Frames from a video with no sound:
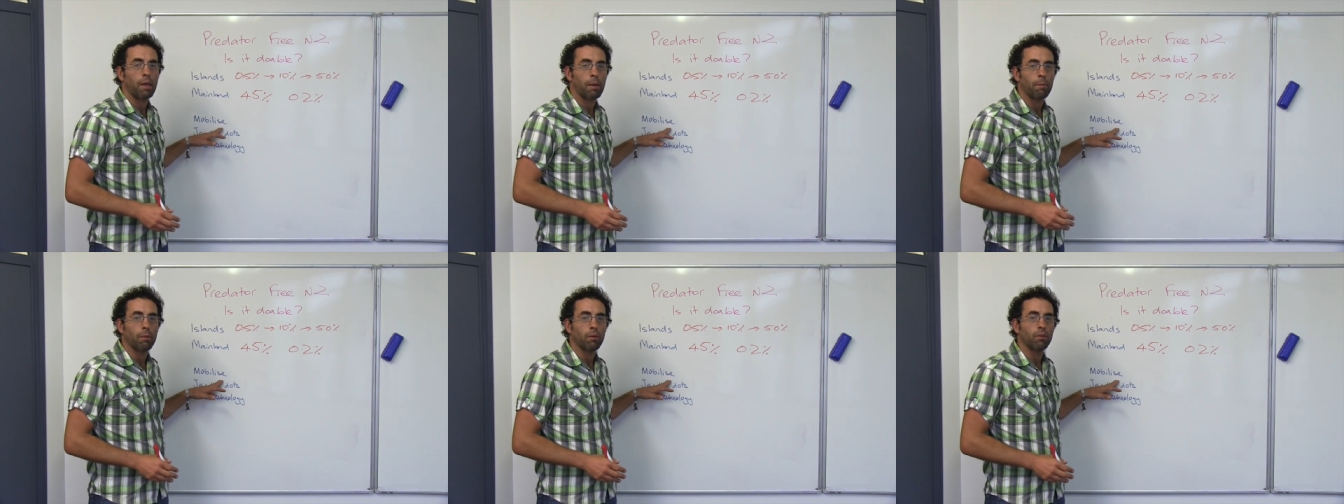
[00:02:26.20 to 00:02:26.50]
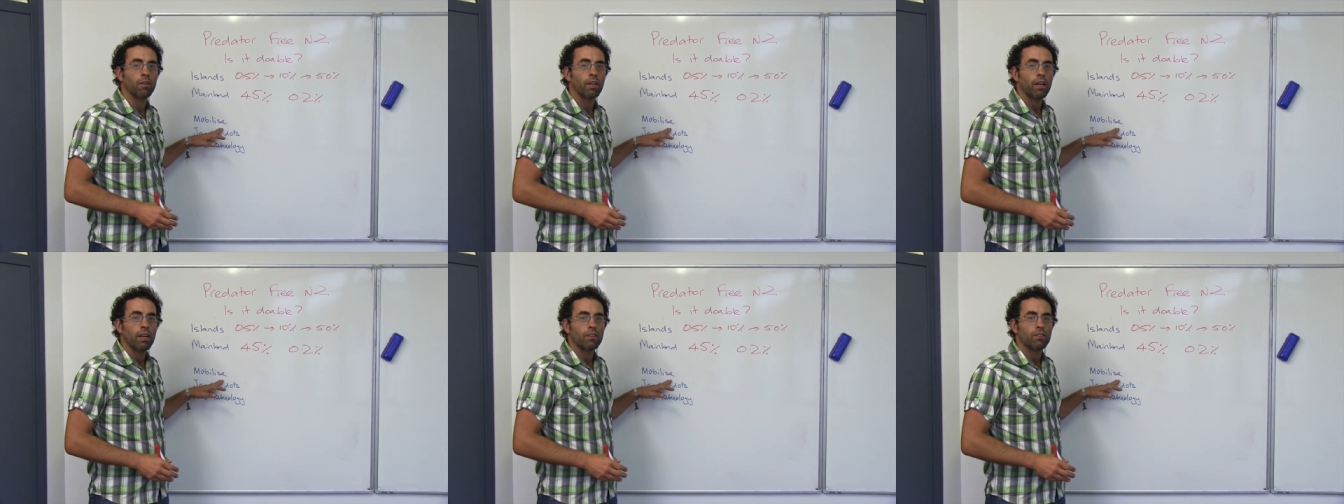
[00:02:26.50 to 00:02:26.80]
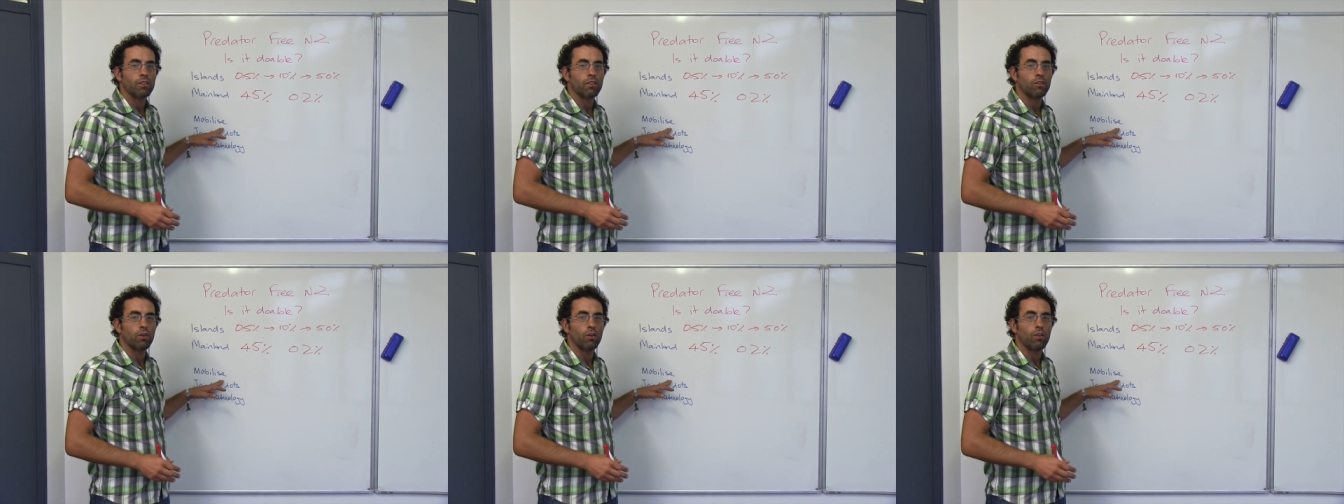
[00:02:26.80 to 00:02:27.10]
people
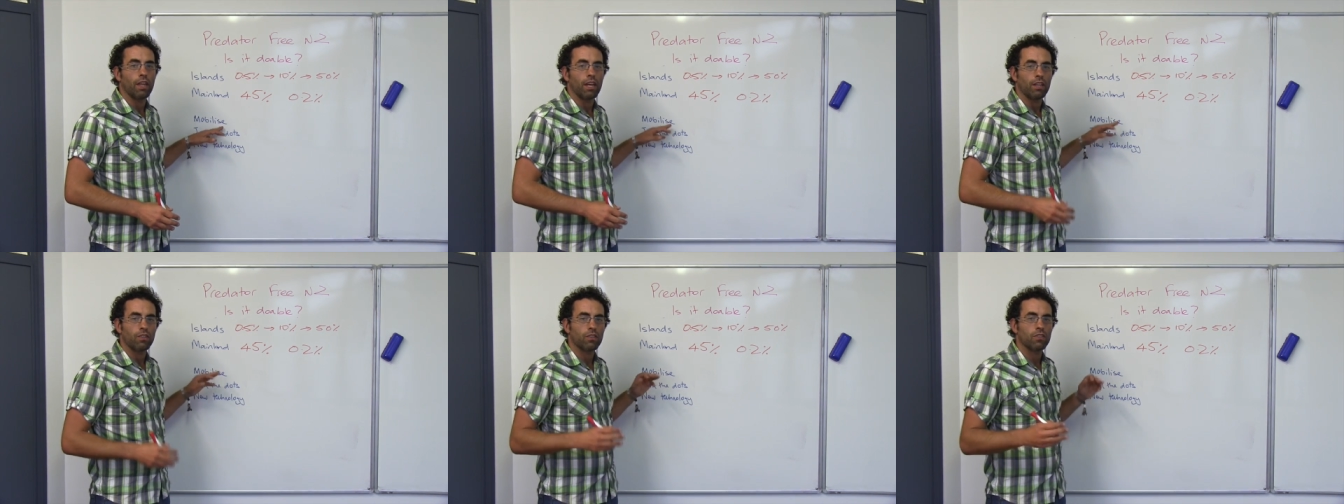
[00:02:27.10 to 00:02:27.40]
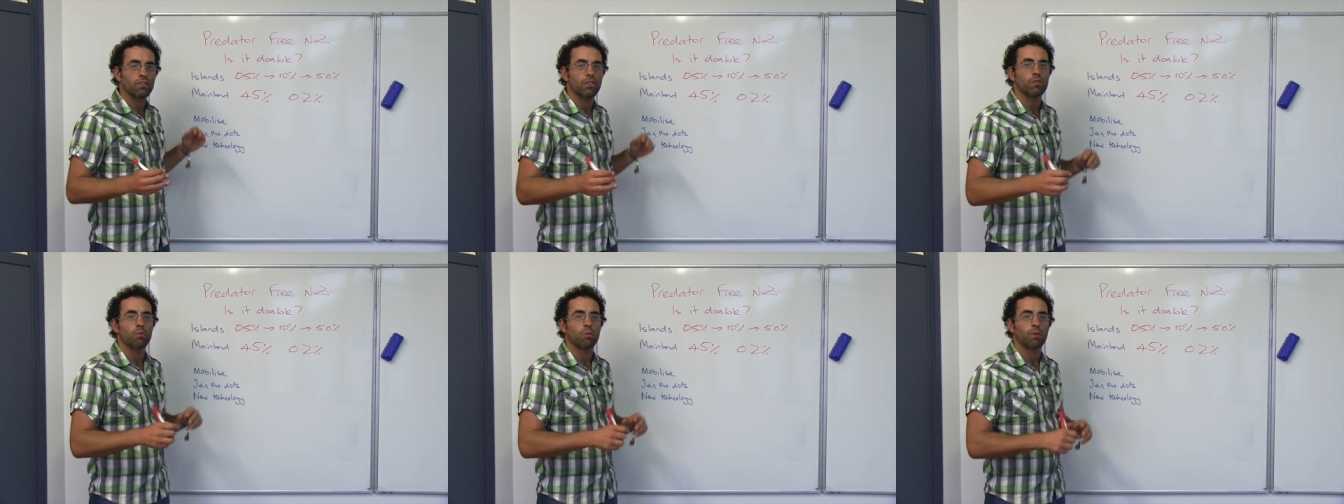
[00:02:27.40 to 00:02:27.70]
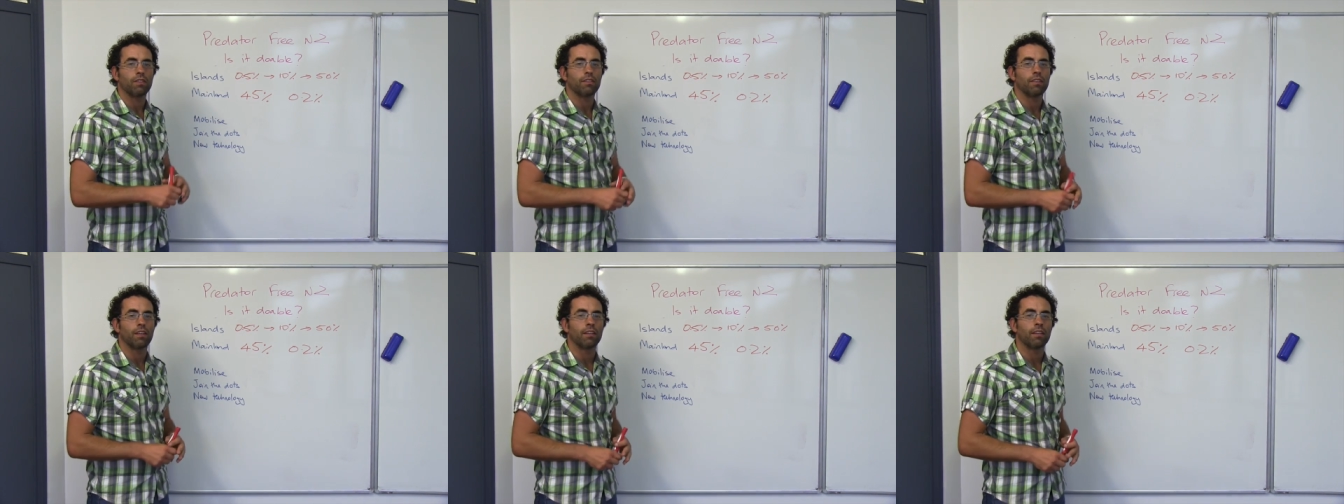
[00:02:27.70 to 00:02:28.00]
to do that, just as
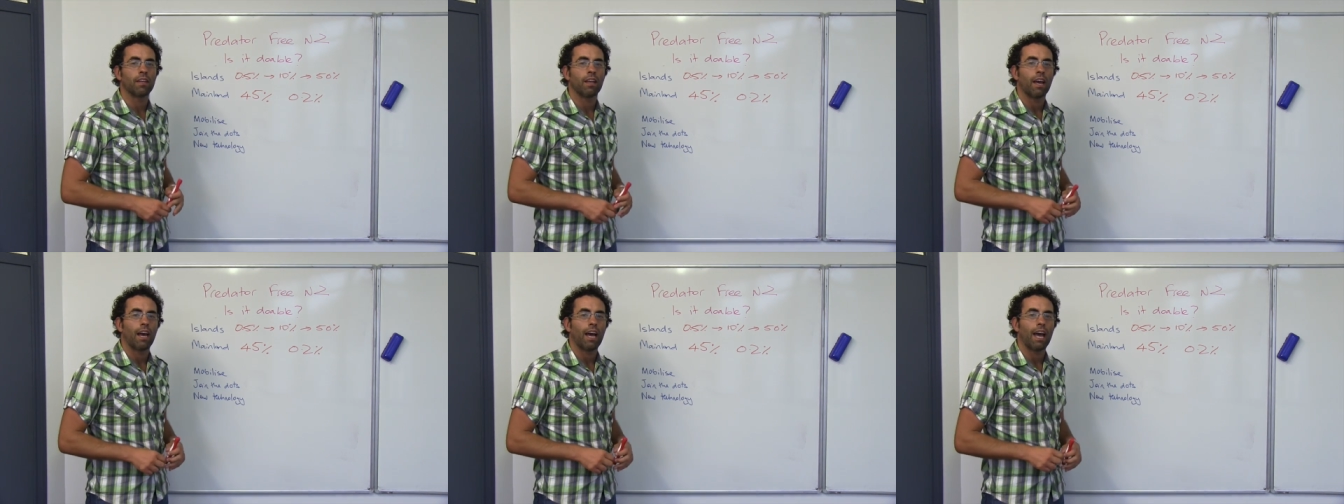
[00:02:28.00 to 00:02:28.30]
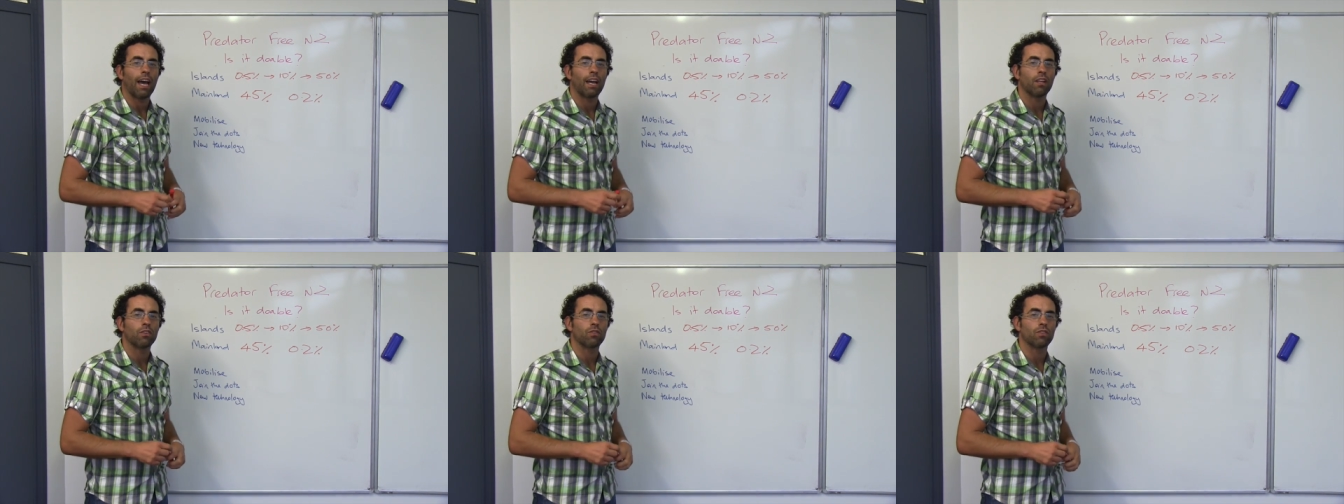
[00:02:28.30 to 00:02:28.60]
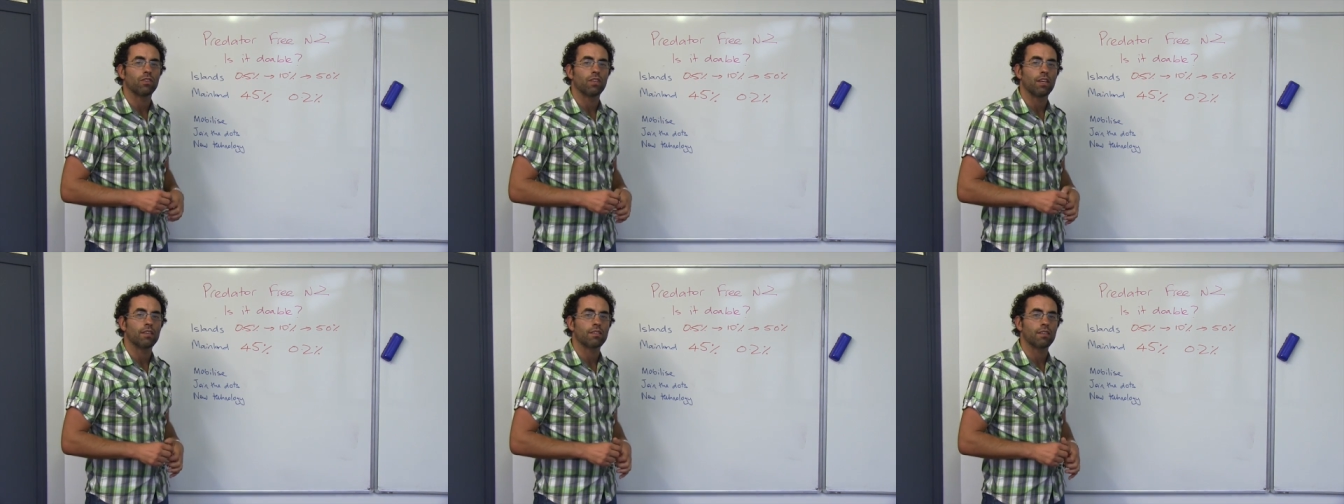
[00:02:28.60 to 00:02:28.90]
we did
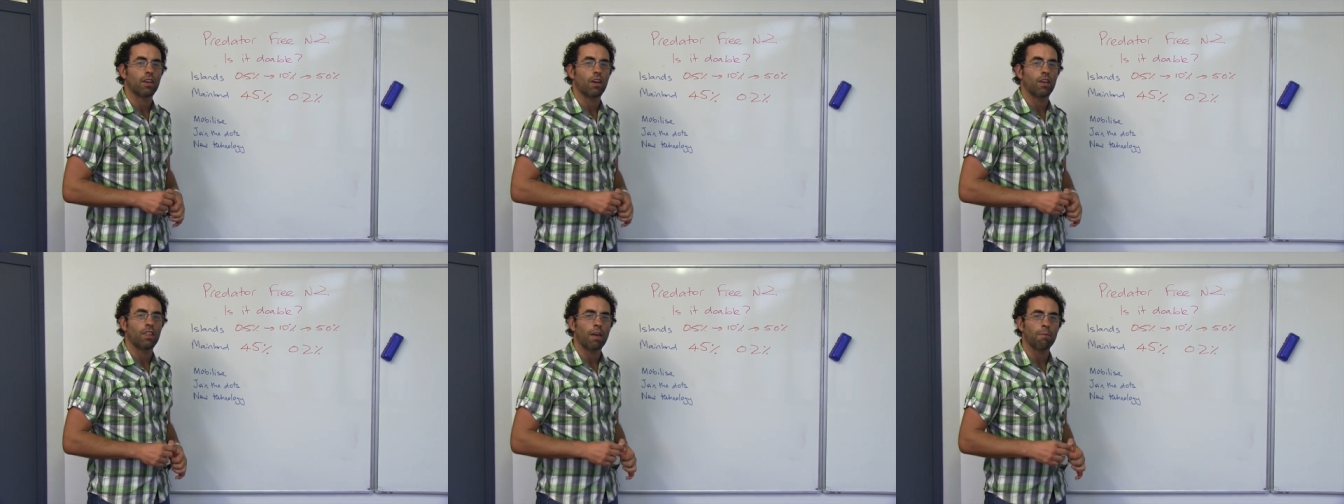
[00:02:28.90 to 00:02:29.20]
100 years ago.